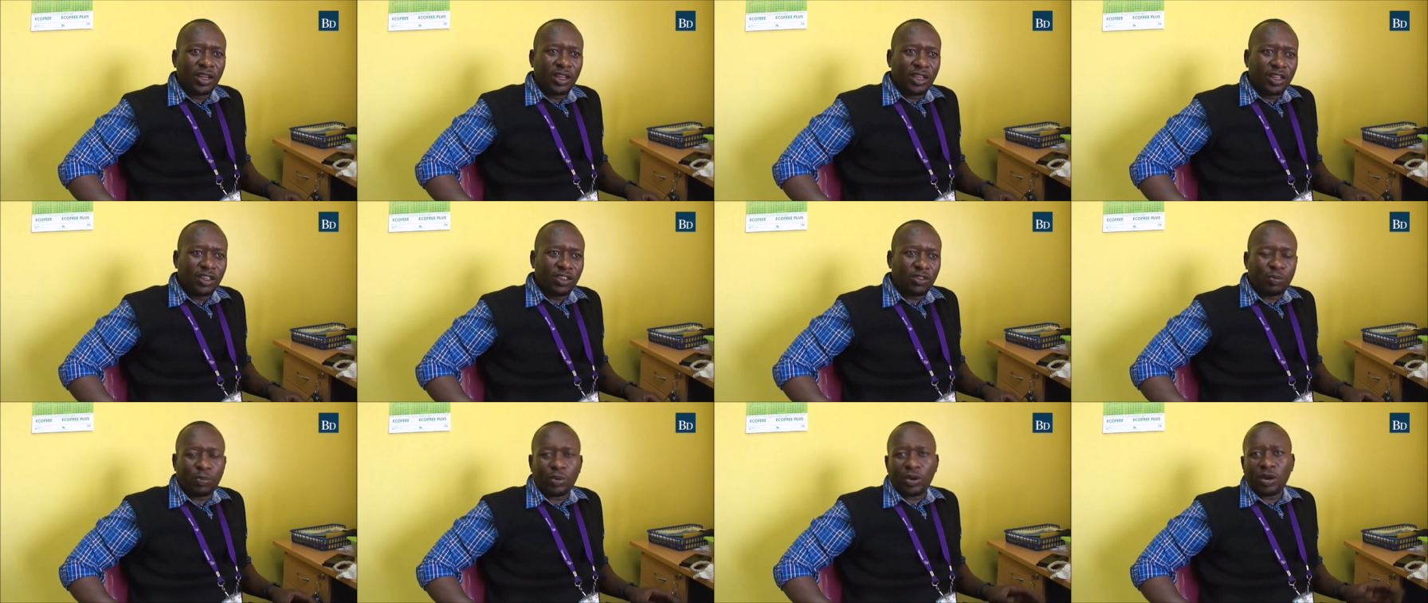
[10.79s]

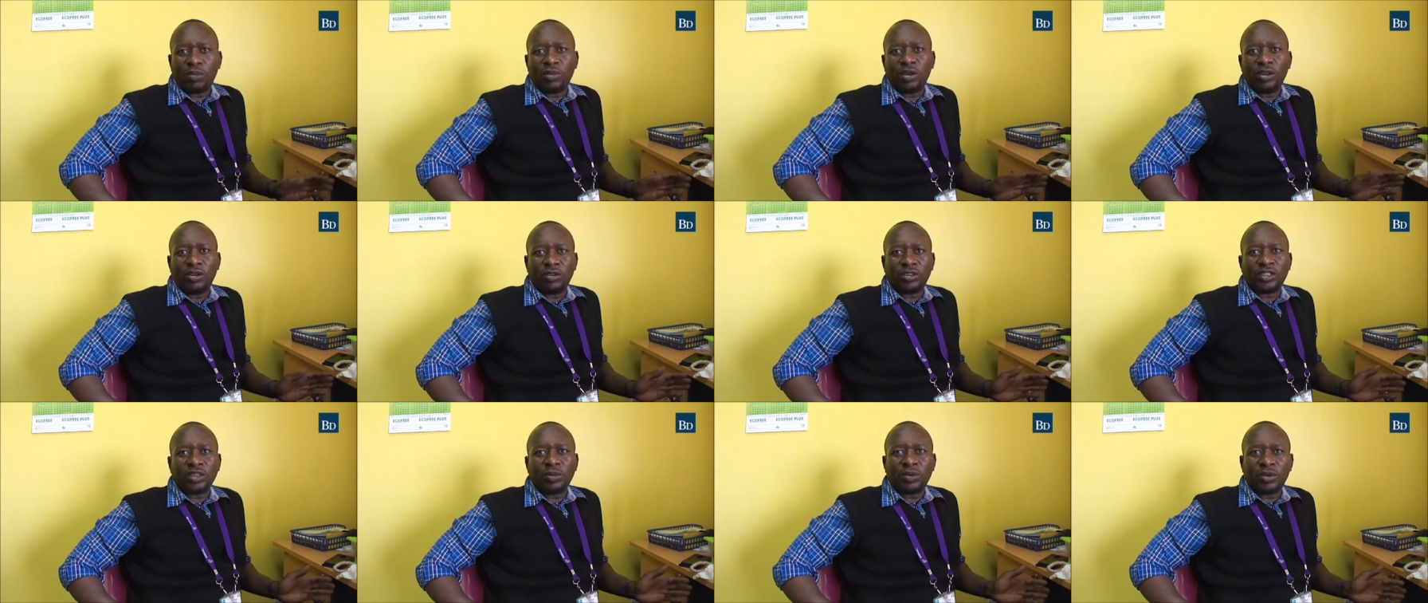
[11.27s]
it's probably
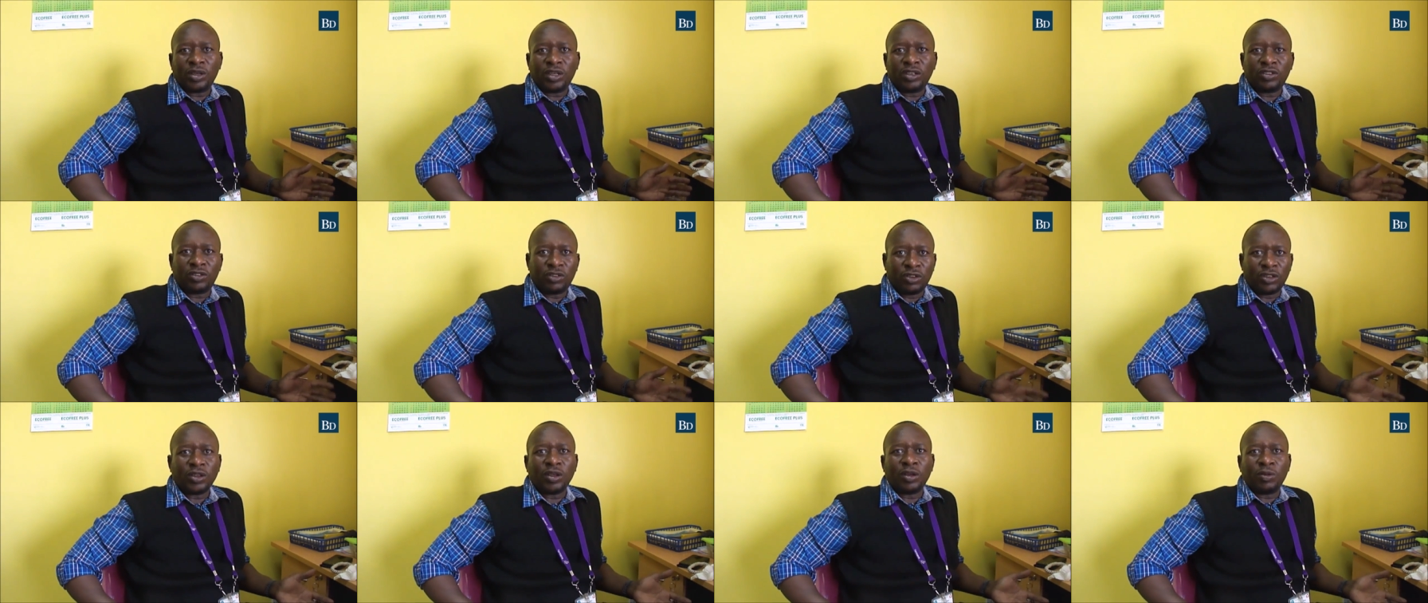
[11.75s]
not a,
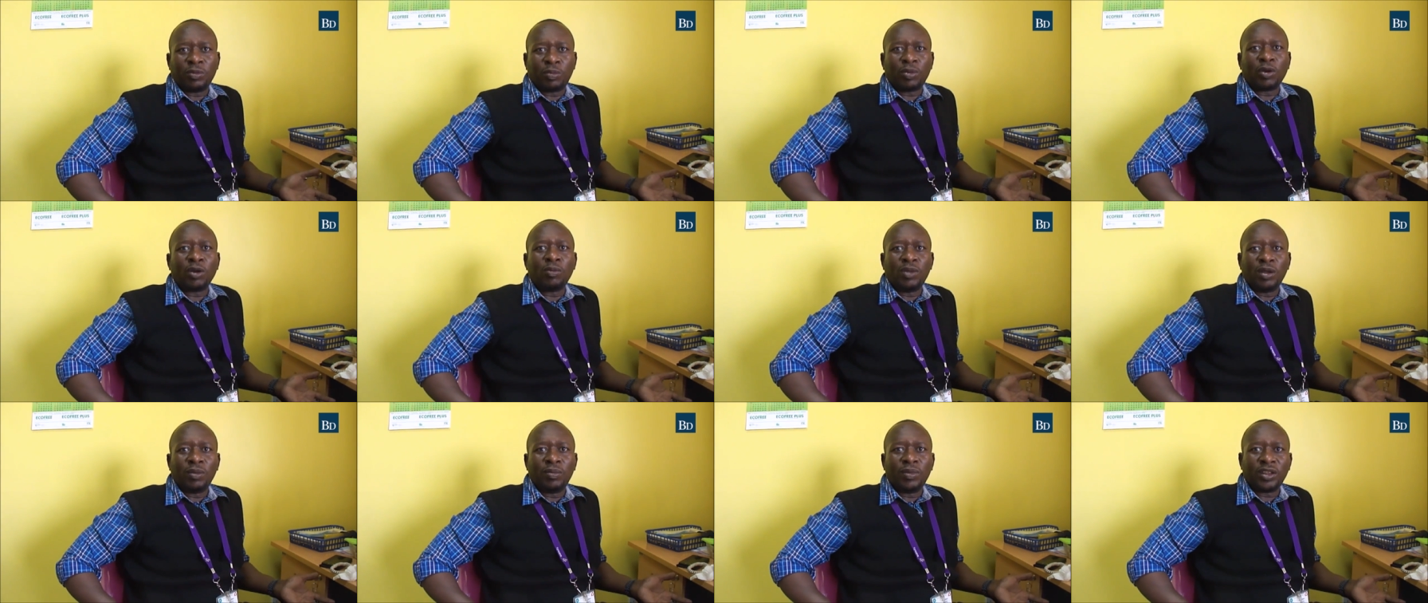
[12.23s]
it's not a
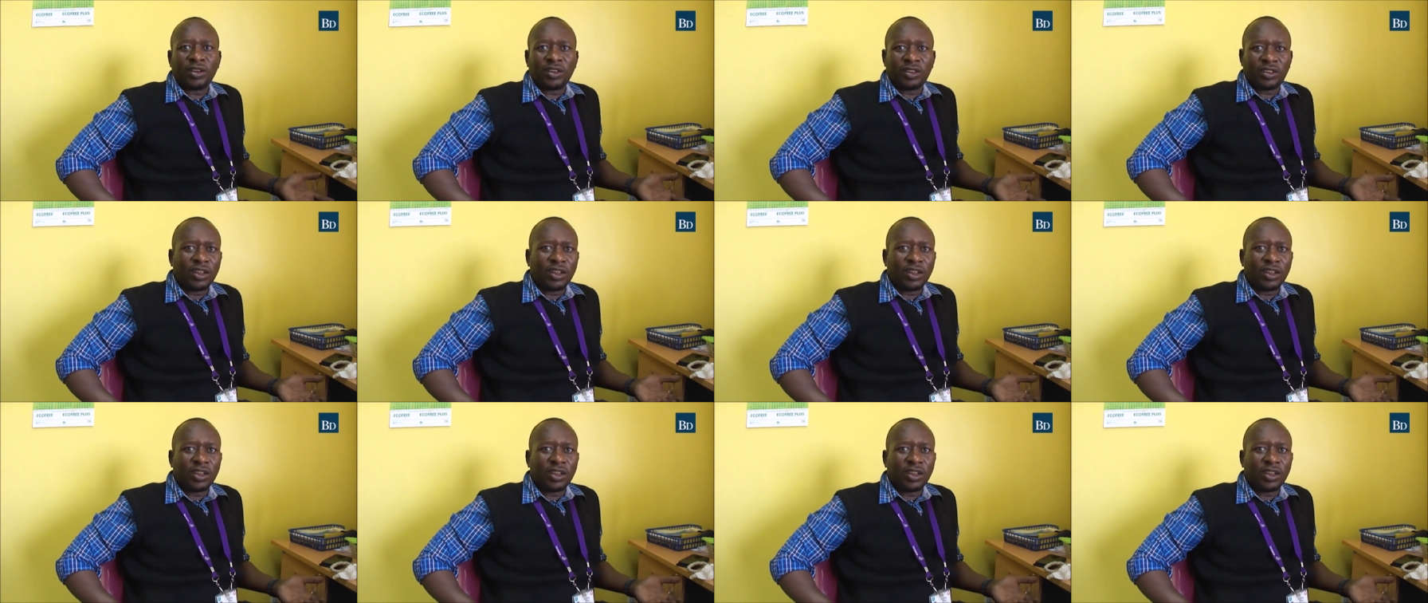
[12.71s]
problem.